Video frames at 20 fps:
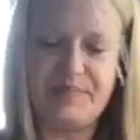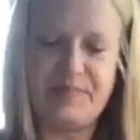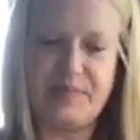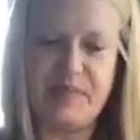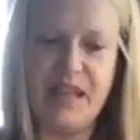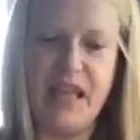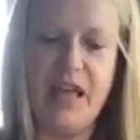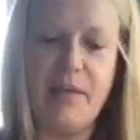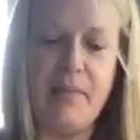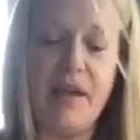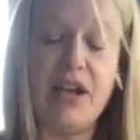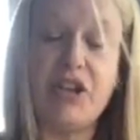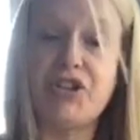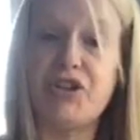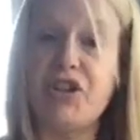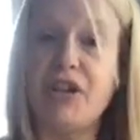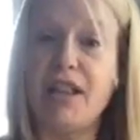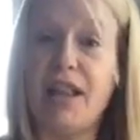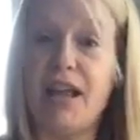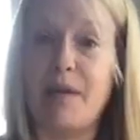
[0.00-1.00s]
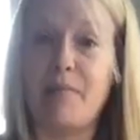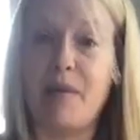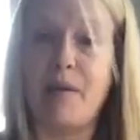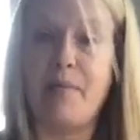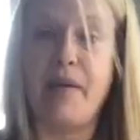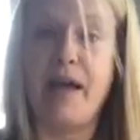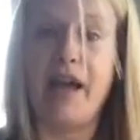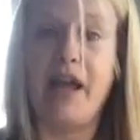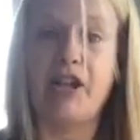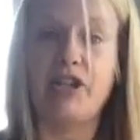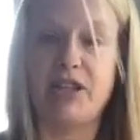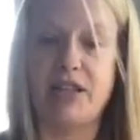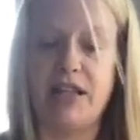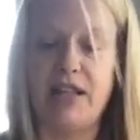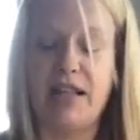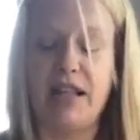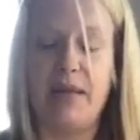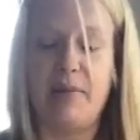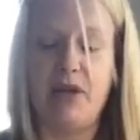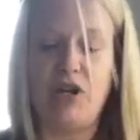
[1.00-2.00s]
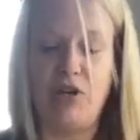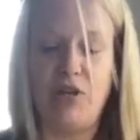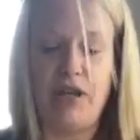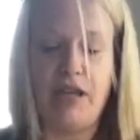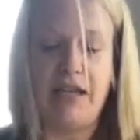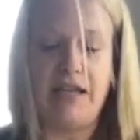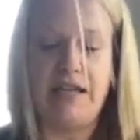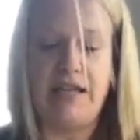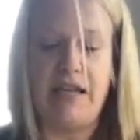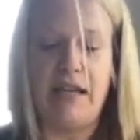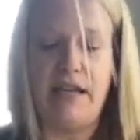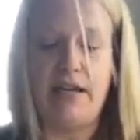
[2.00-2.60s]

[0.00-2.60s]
and make sure you like my page, and then let me know that you did.